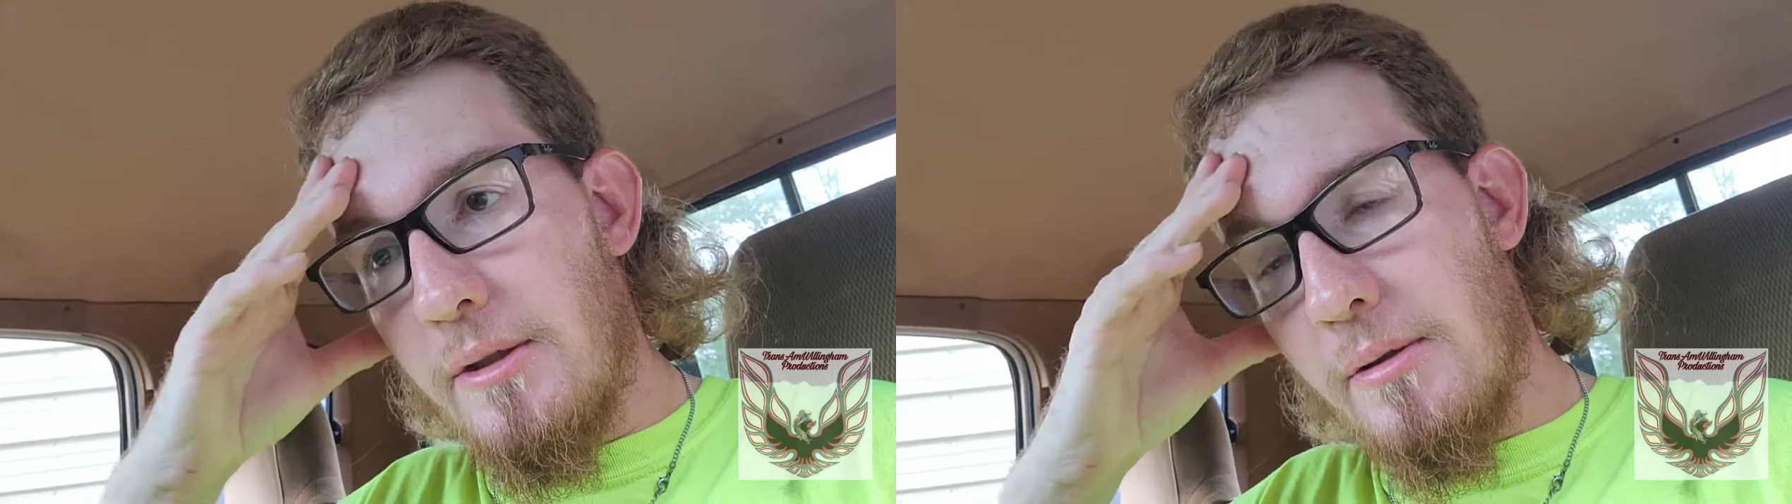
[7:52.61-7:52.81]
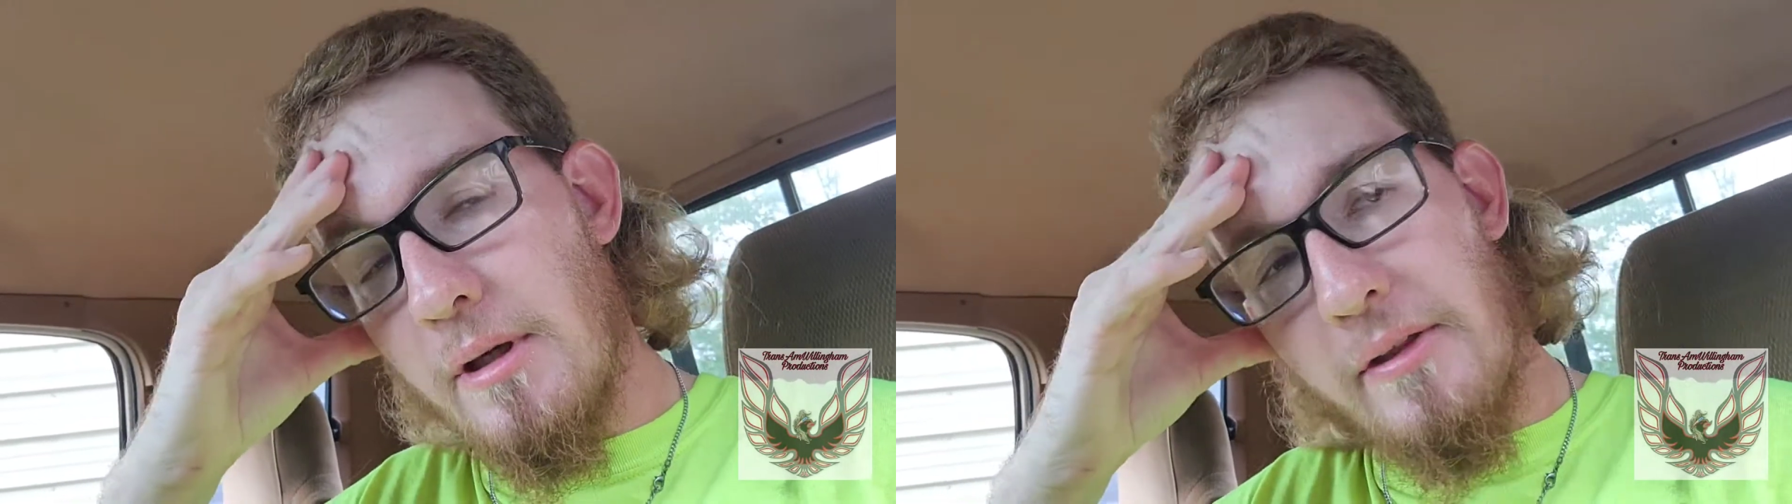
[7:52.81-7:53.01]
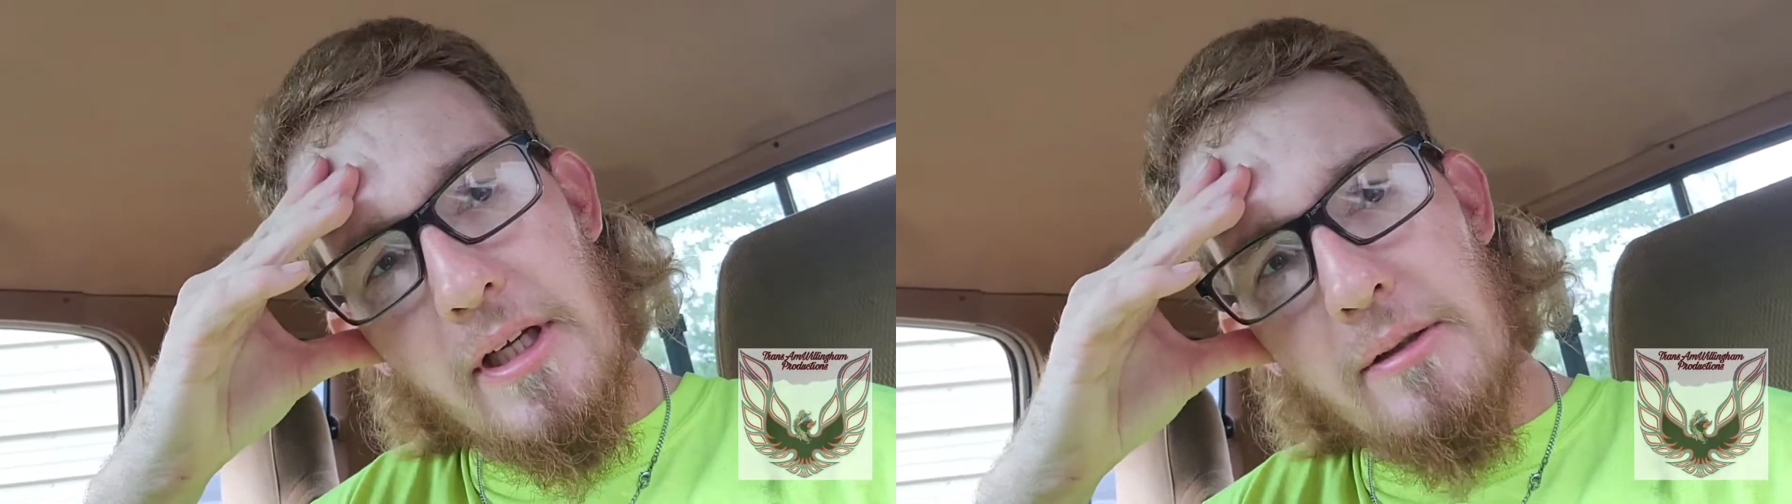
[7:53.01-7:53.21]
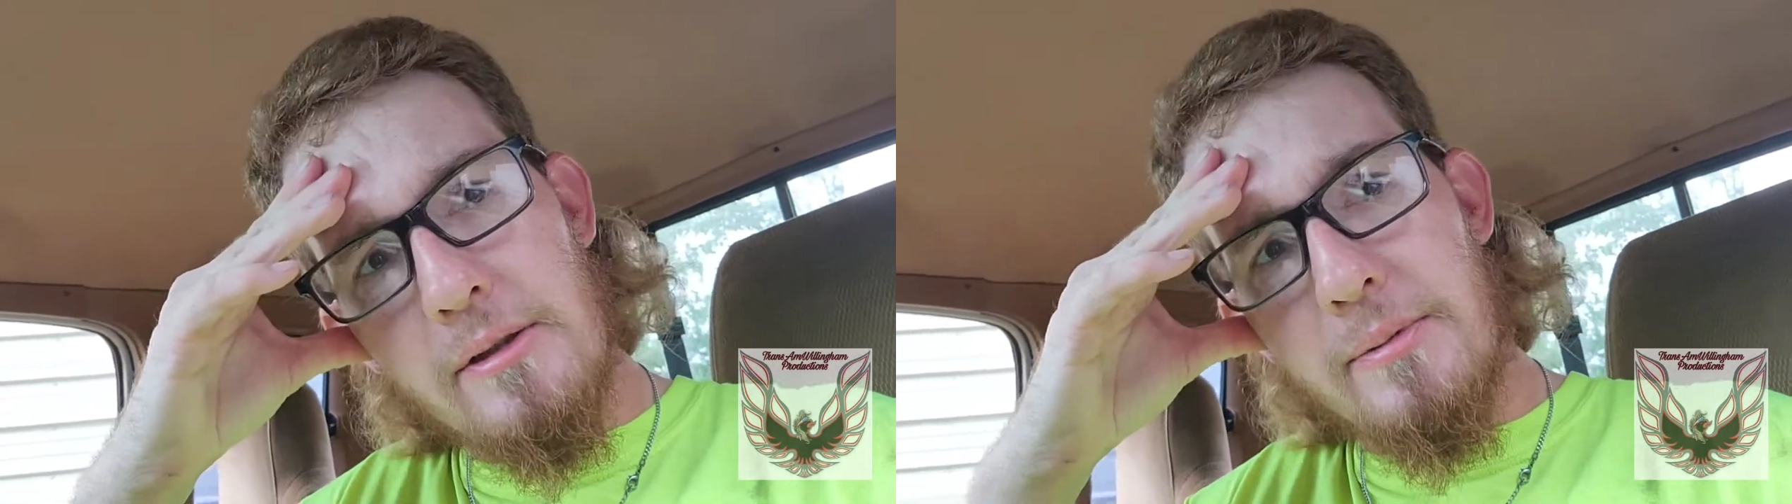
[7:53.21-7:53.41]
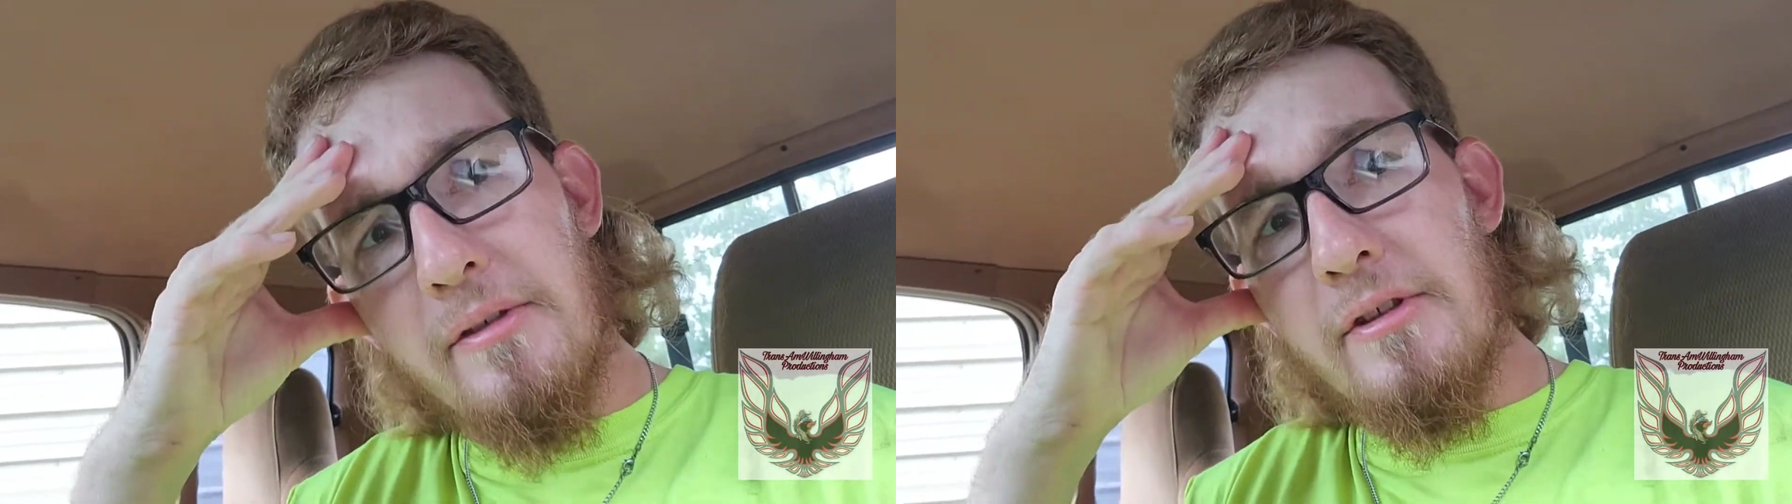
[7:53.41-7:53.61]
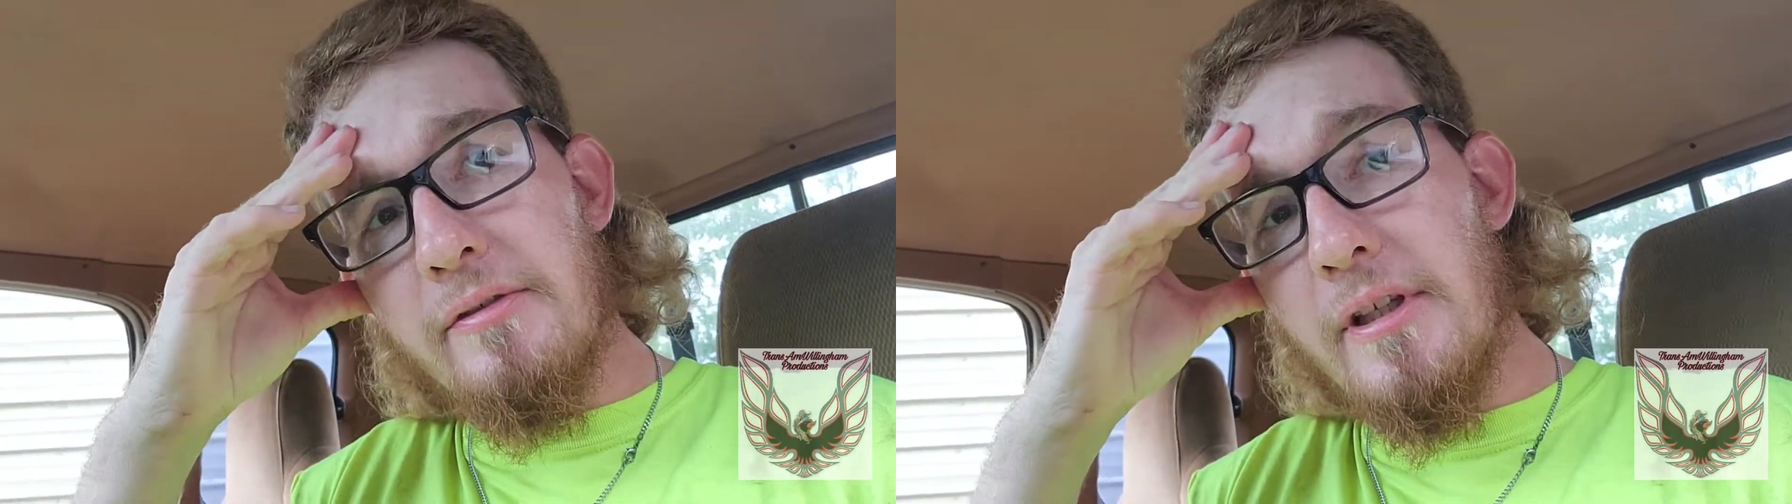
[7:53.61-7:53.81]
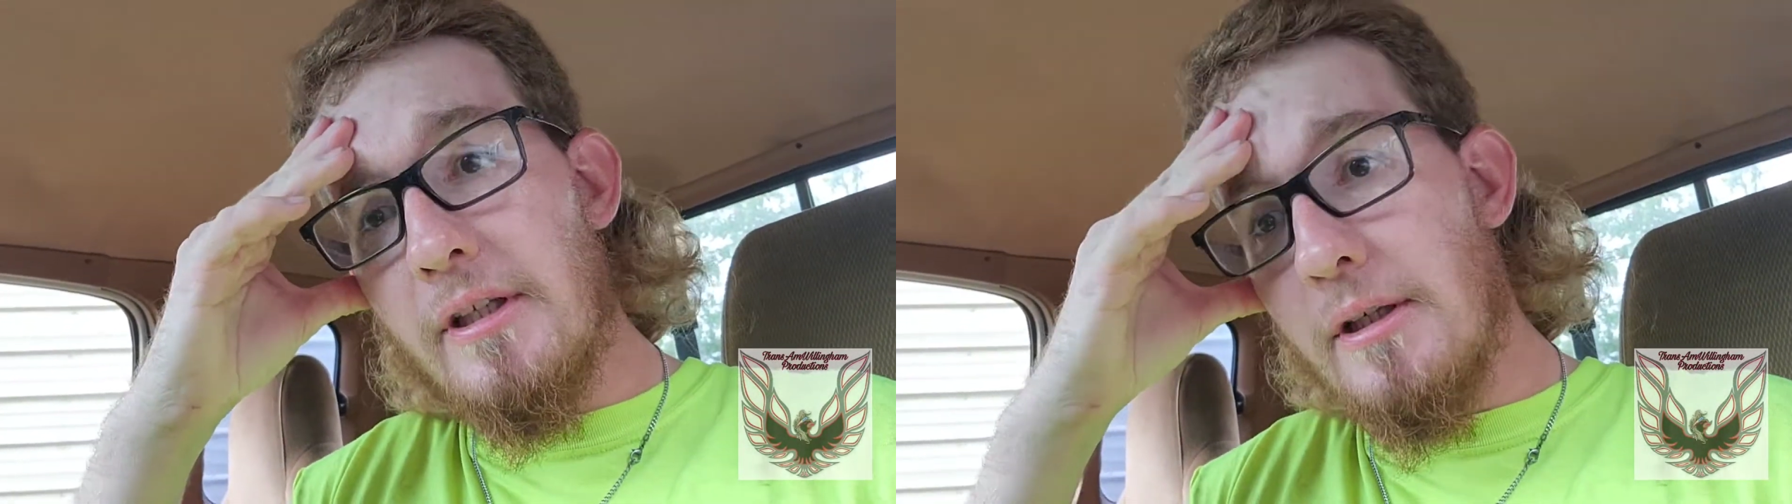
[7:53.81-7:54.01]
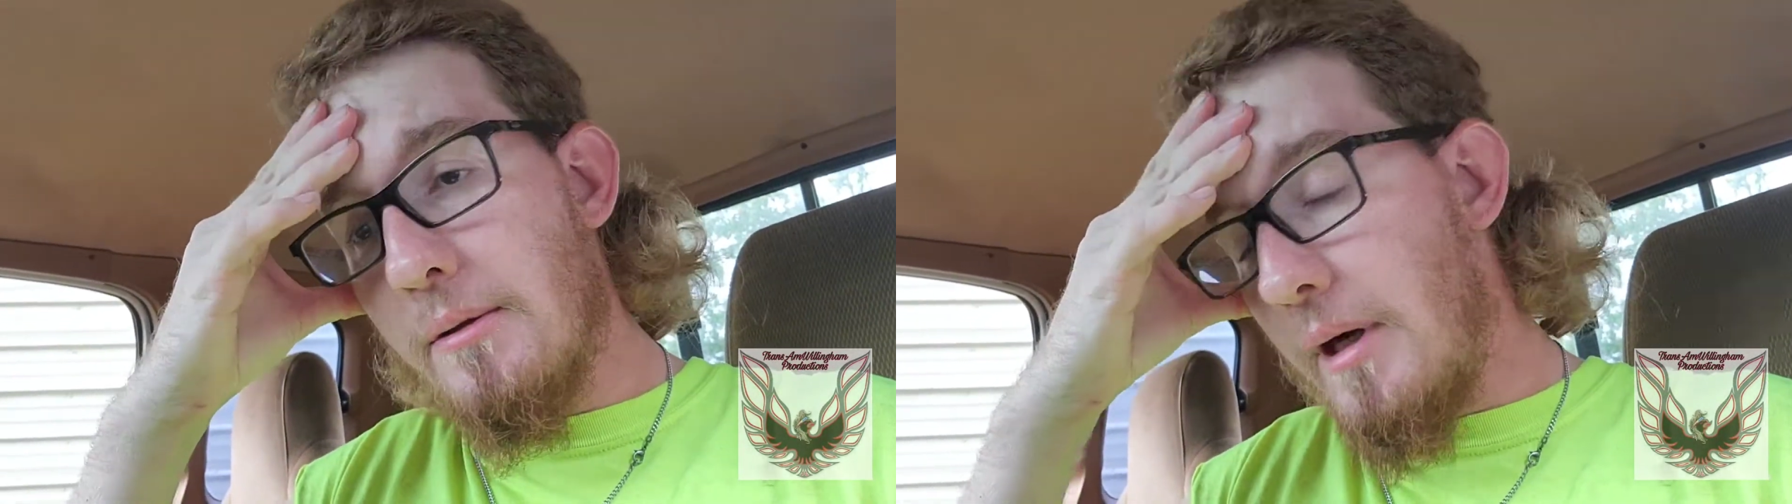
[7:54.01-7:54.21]
I think it was the previous
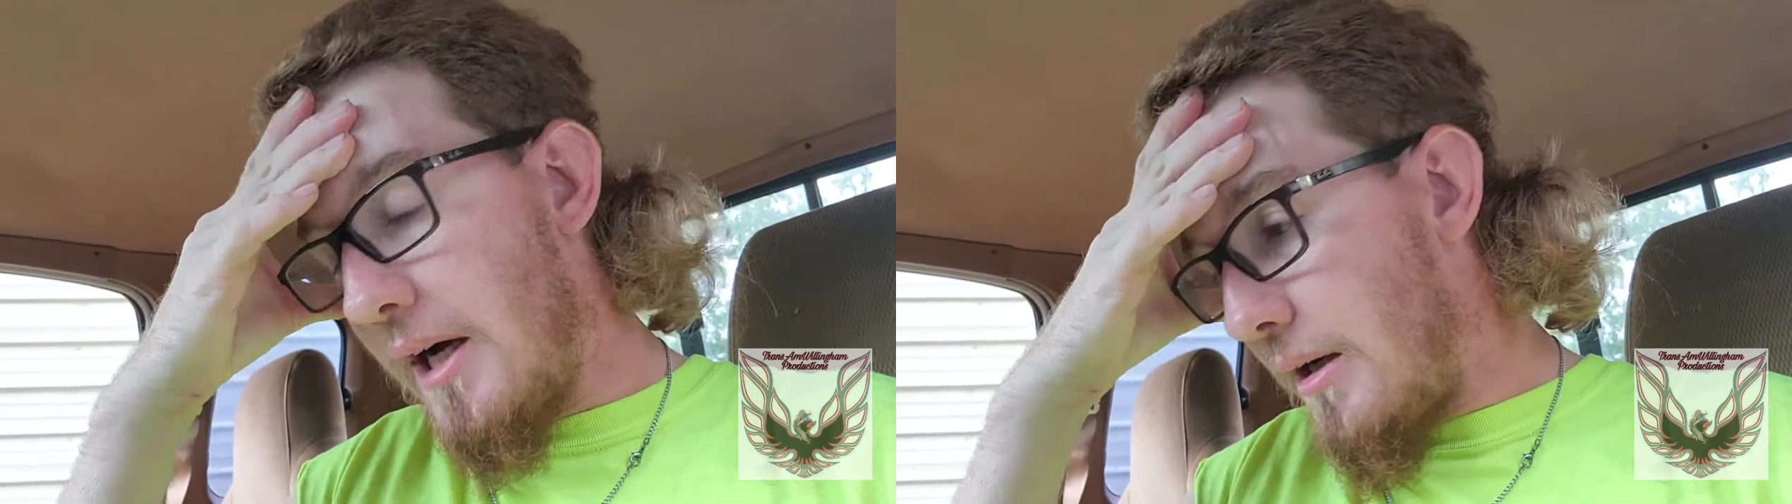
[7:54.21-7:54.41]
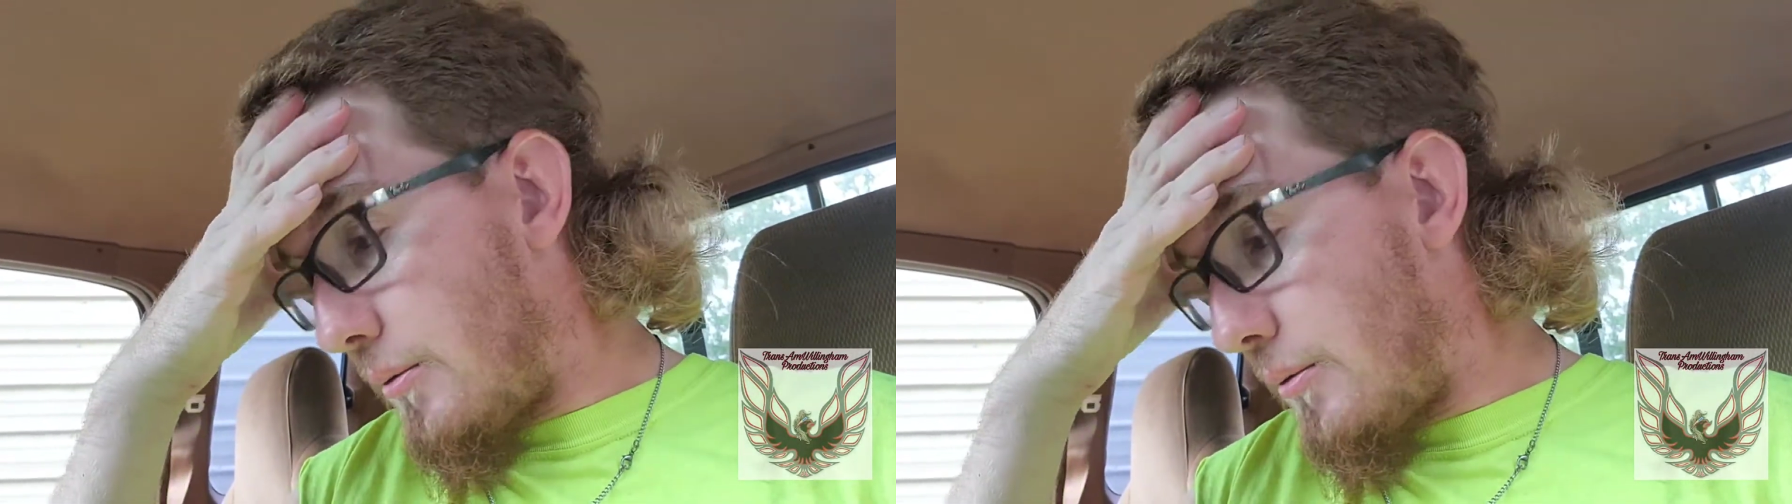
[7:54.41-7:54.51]
video, I